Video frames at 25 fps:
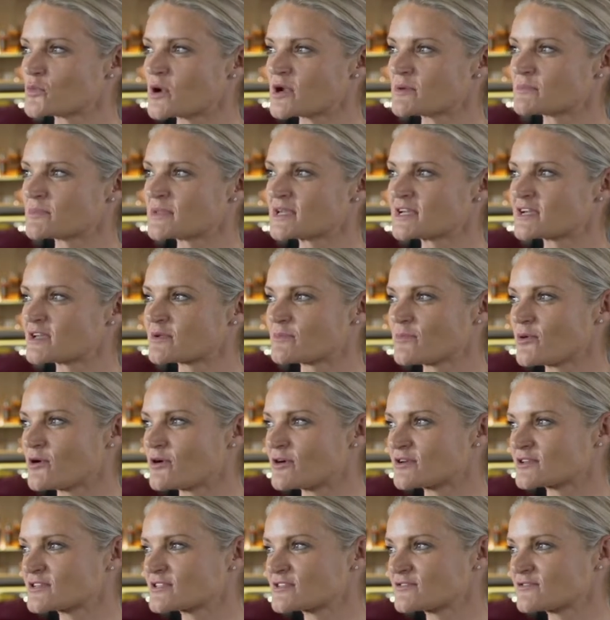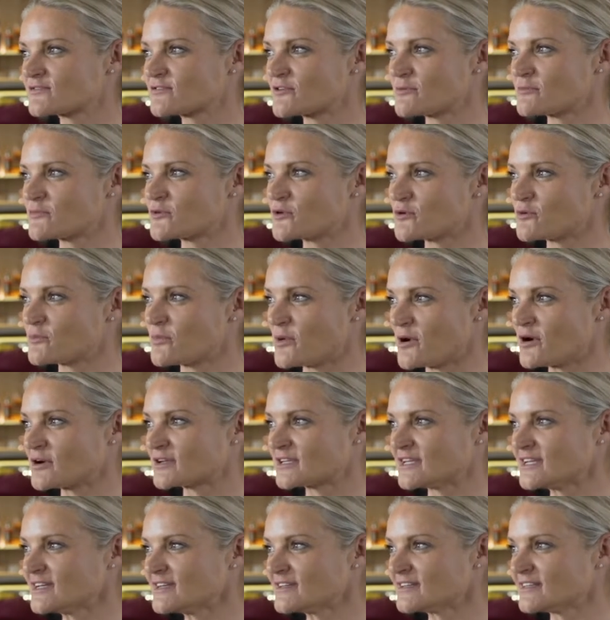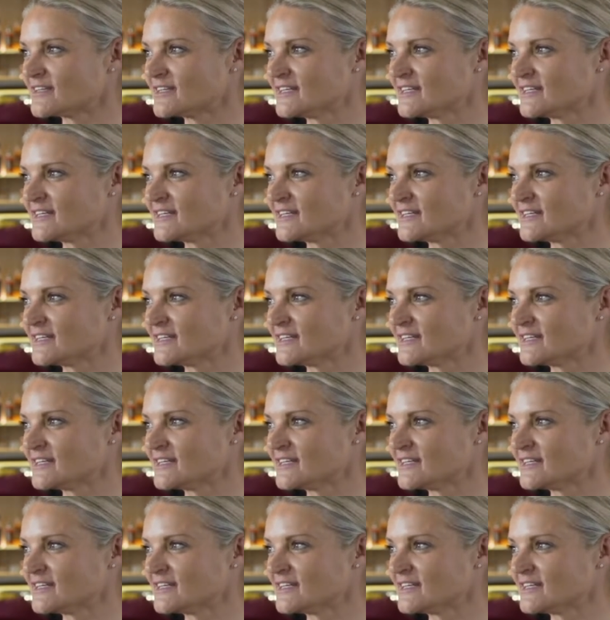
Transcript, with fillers: one minute apart from your partner.